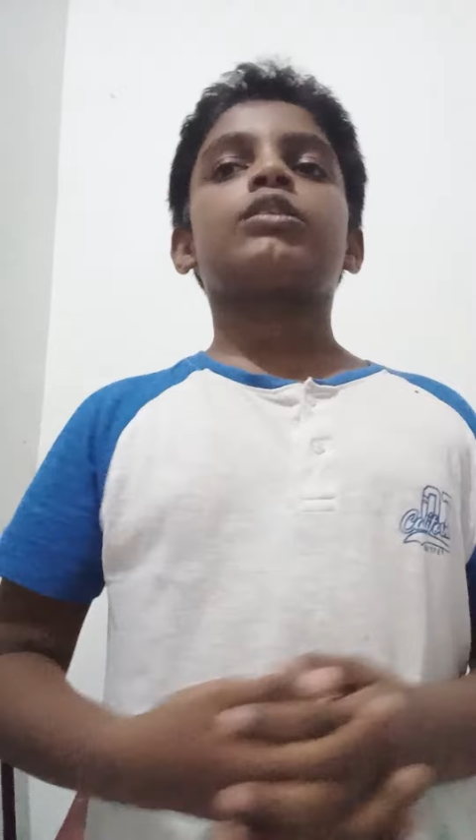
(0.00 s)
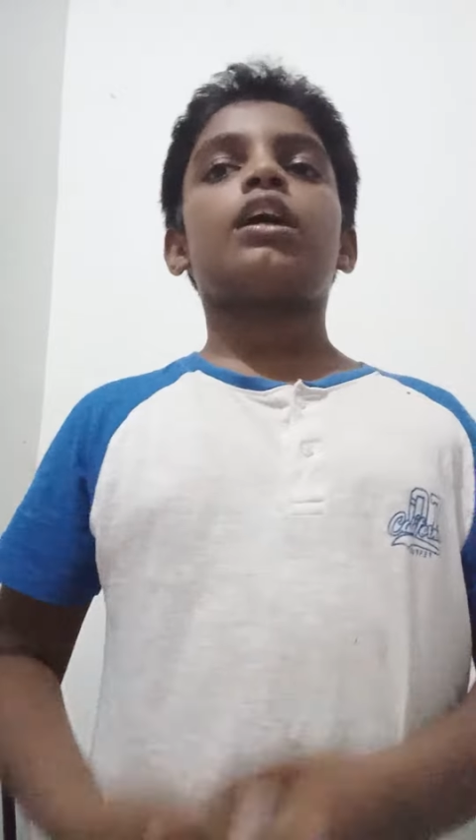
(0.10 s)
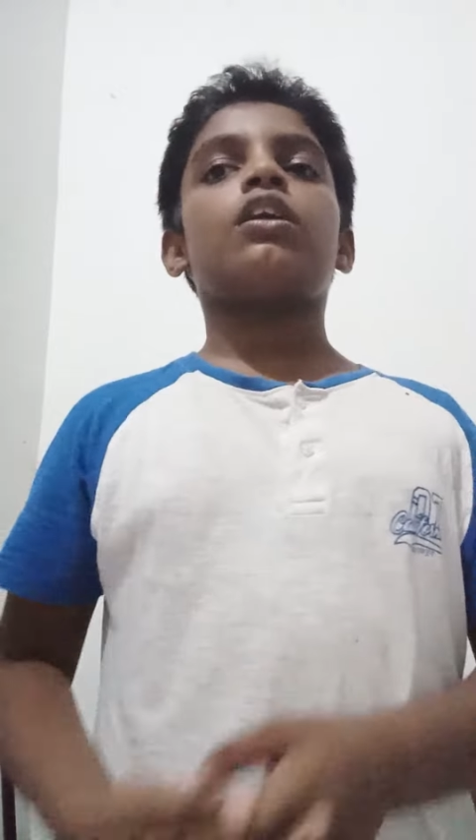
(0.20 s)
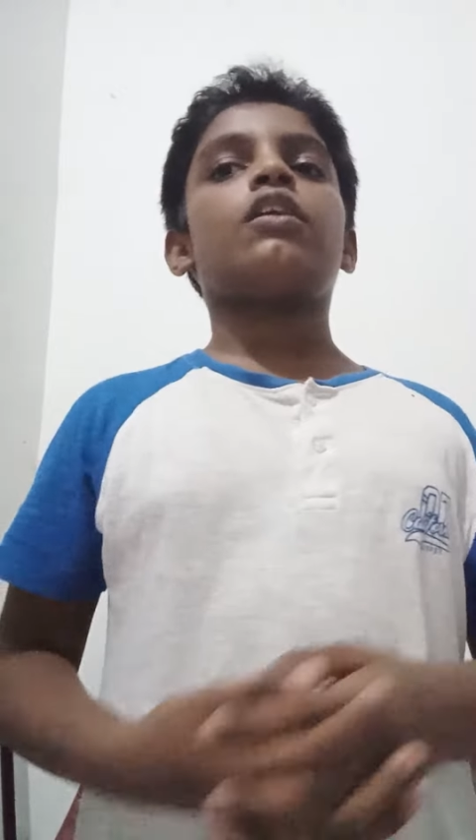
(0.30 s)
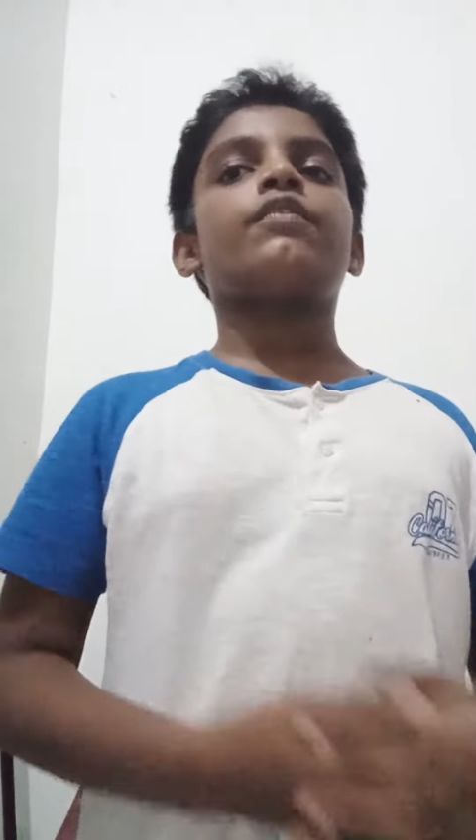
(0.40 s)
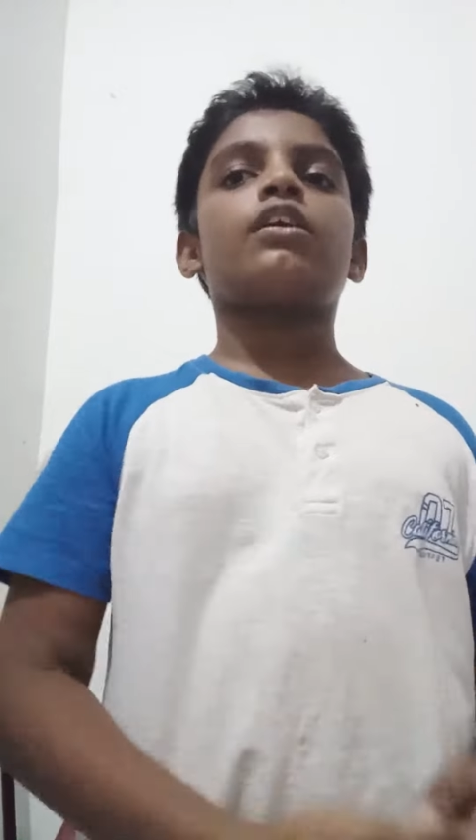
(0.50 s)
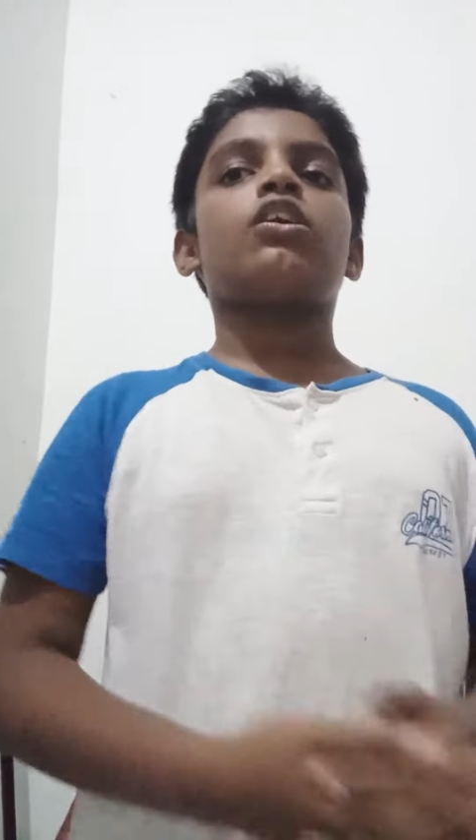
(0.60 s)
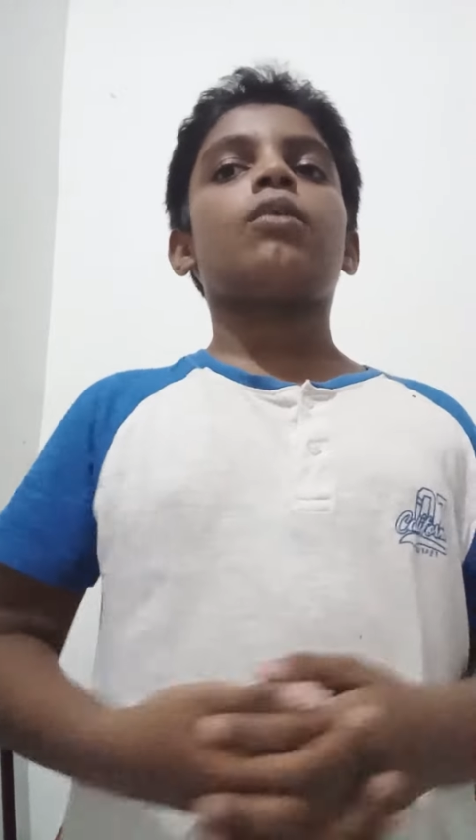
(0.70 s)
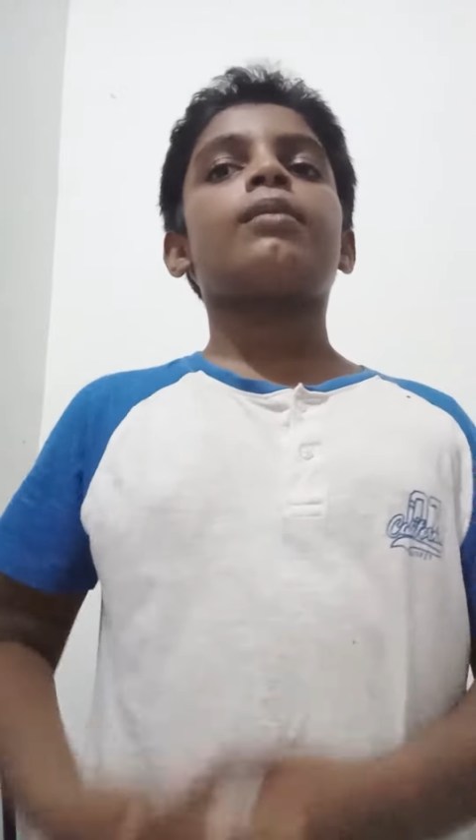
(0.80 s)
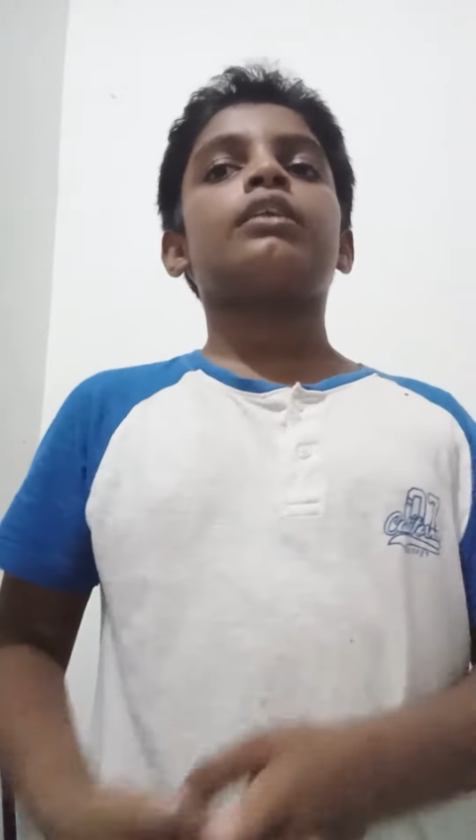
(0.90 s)
scared of it,
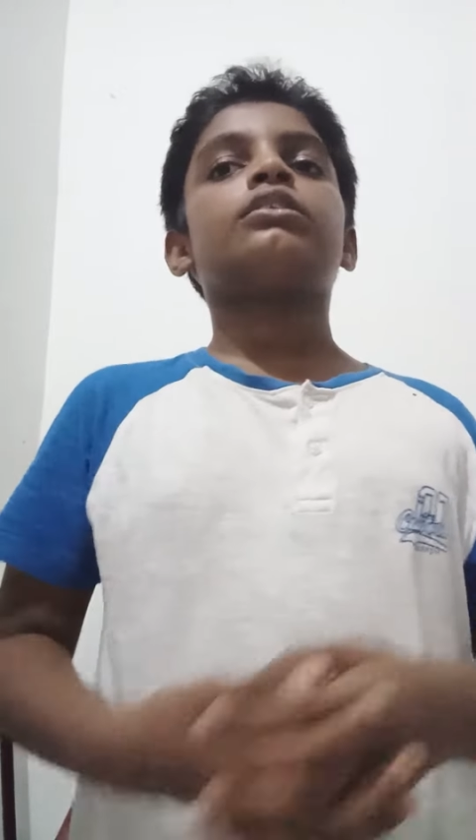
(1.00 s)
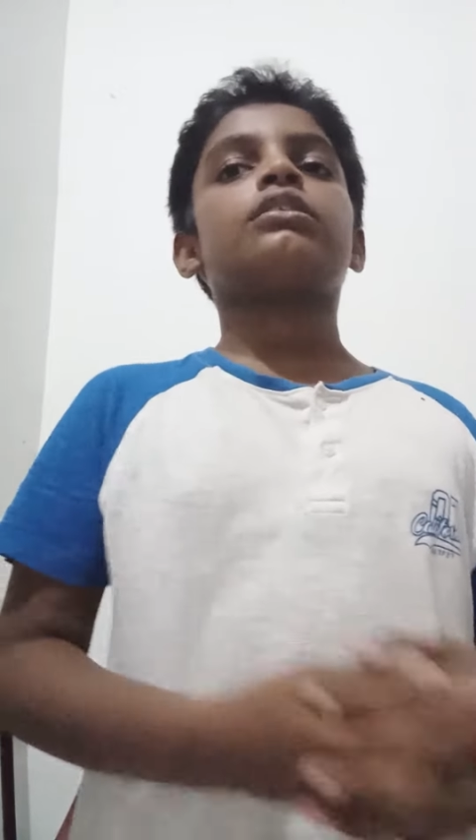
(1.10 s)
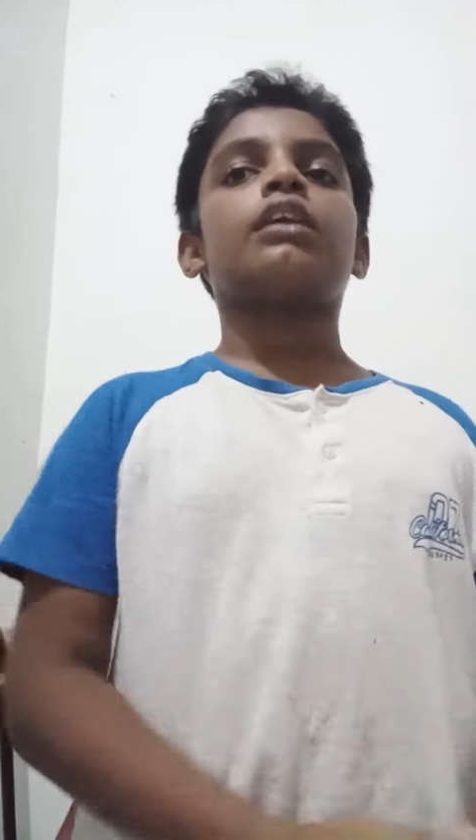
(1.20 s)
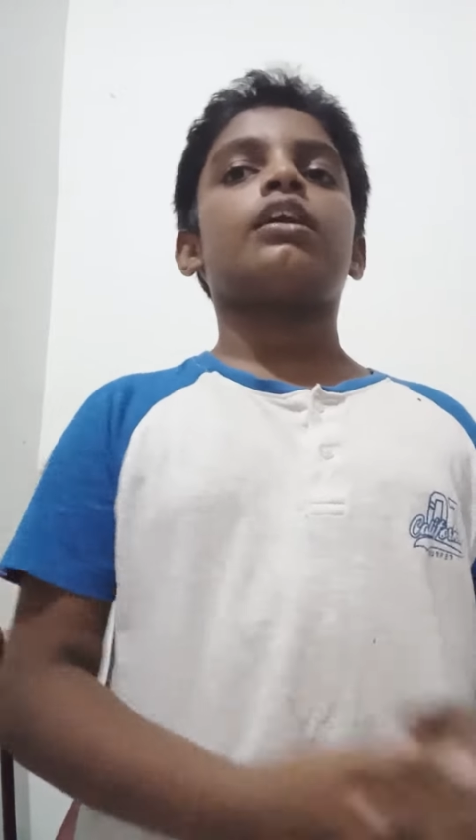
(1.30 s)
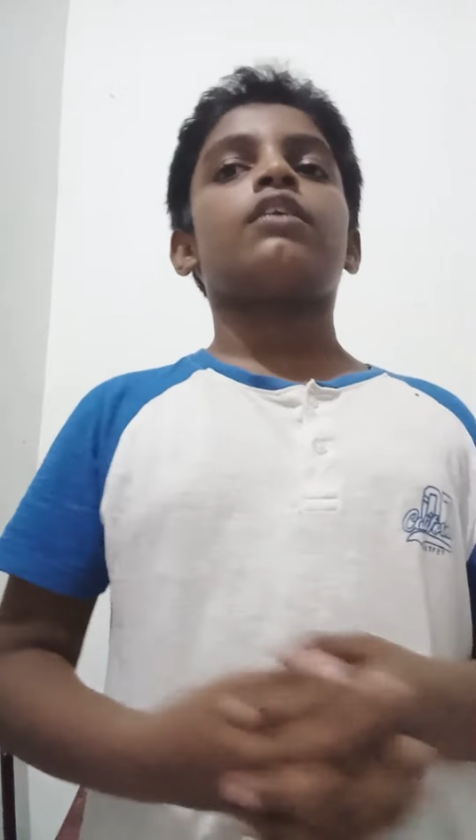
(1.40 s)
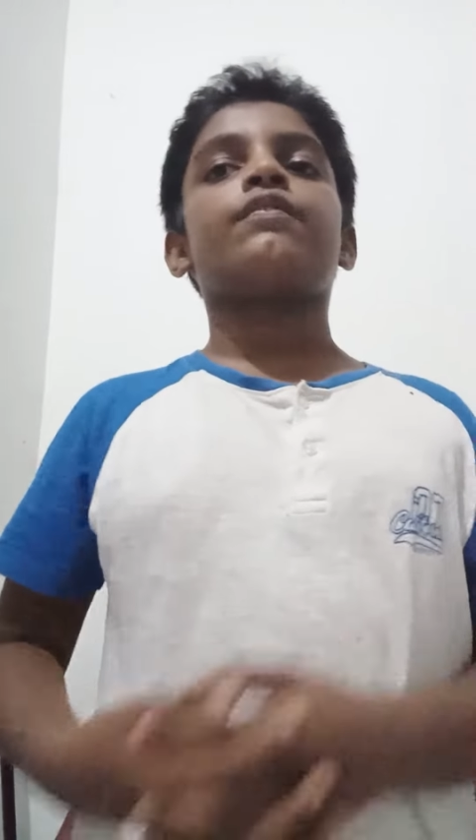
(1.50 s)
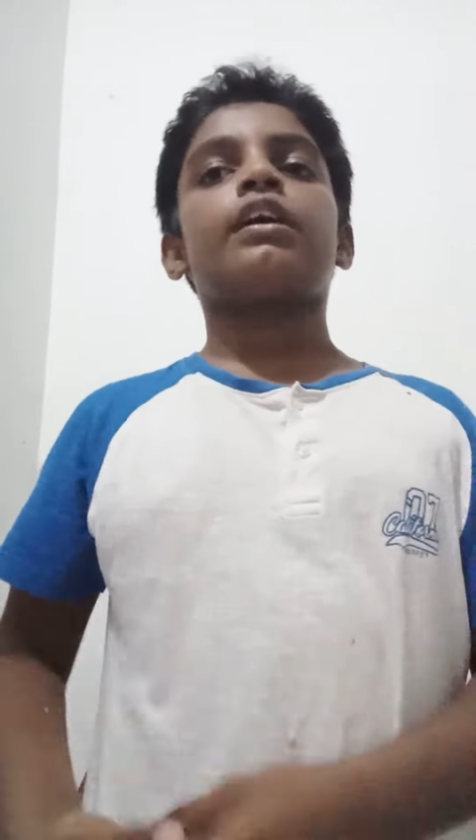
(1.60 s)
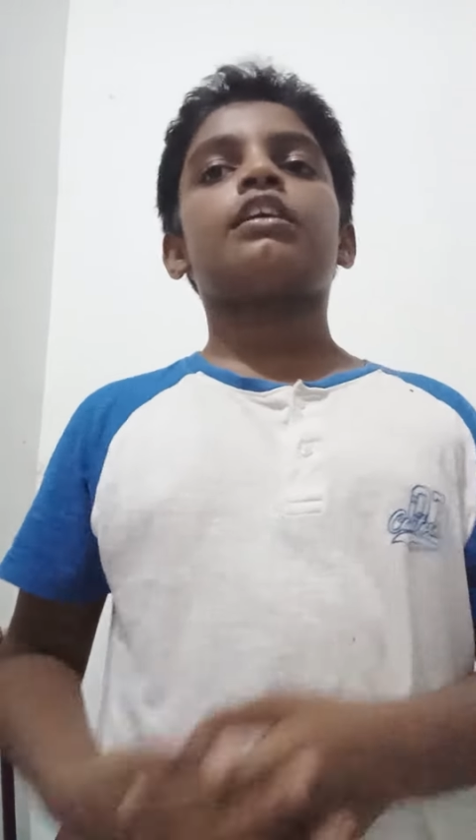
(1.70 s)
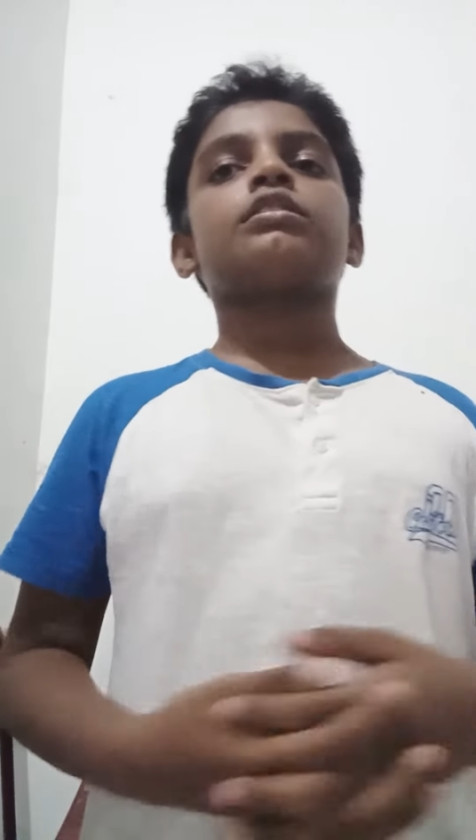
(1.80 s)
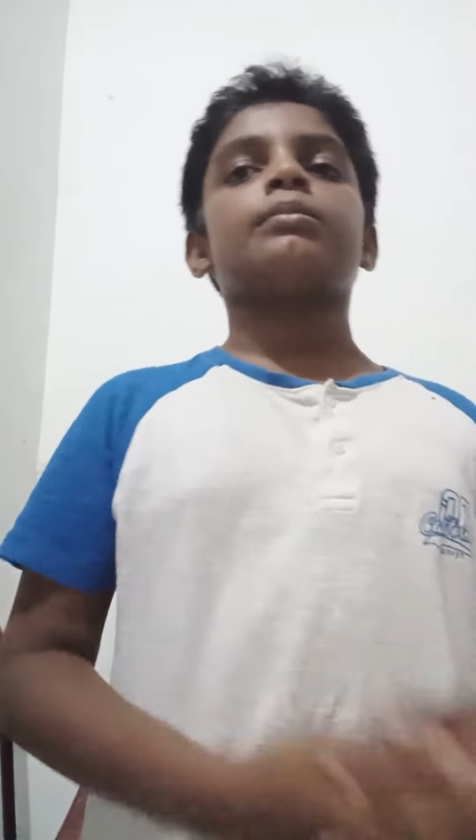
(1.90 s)
or brand, you cannot
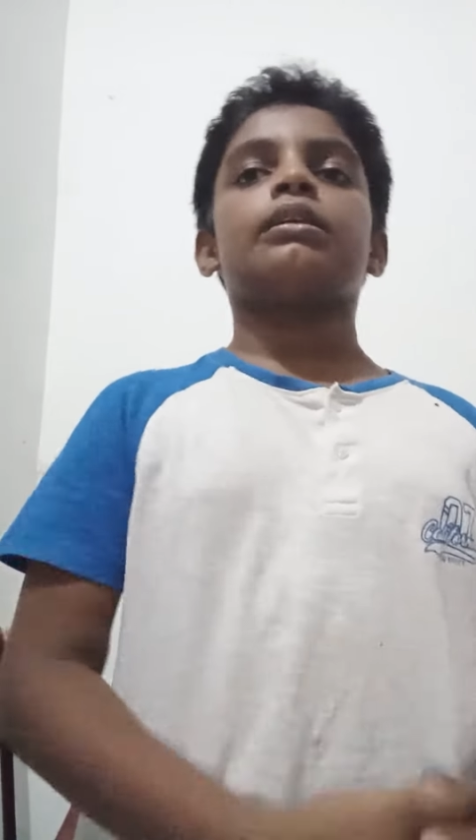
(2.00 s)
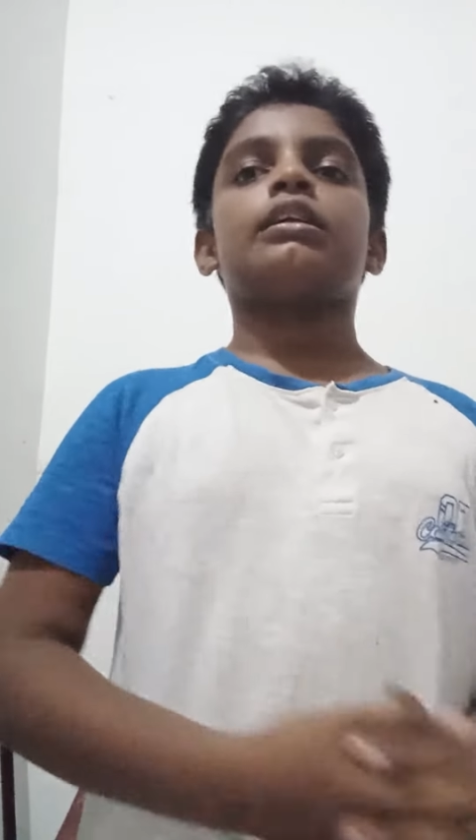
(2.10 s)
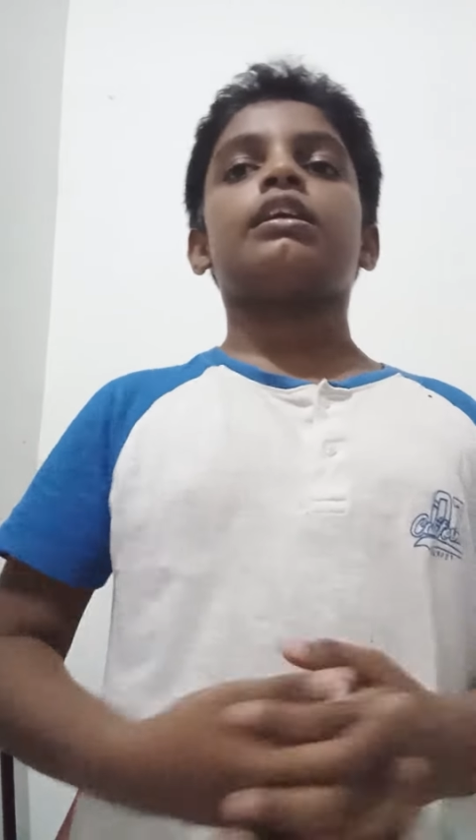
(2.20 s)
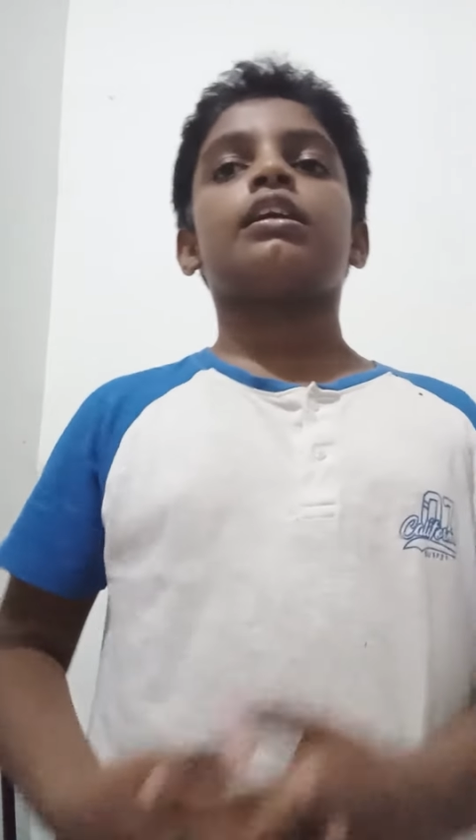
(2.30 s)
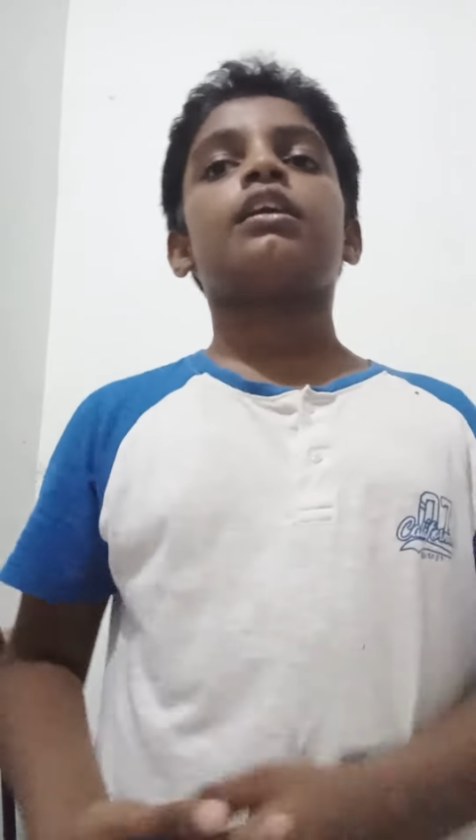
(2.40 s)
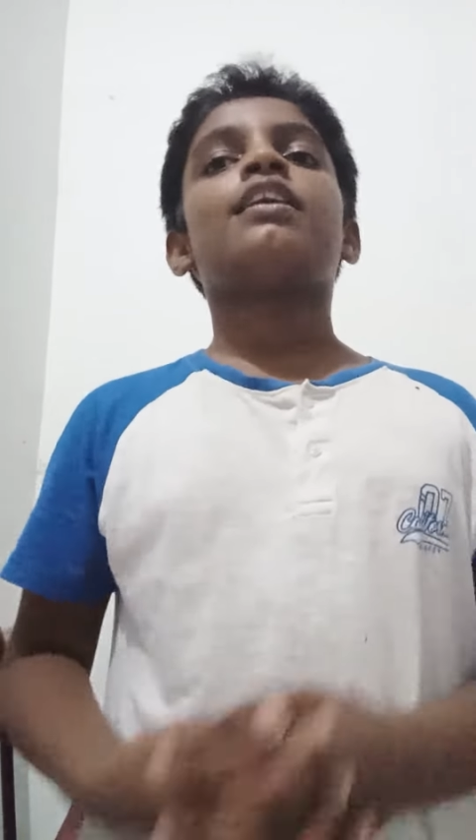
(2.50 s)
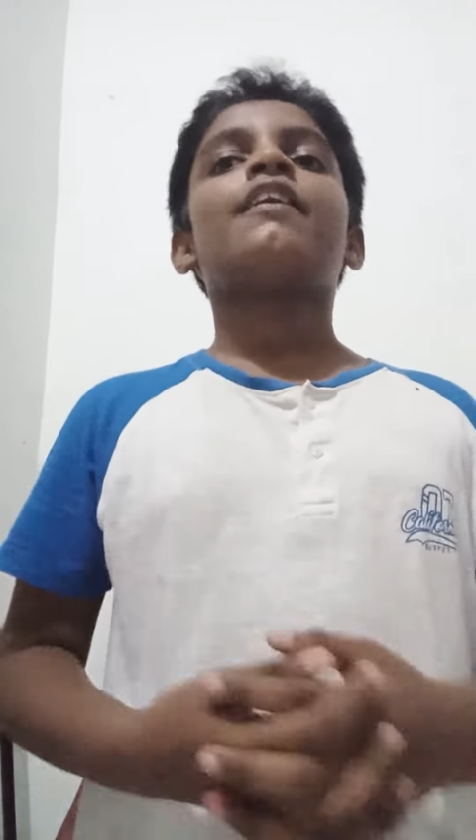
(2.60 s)
face me.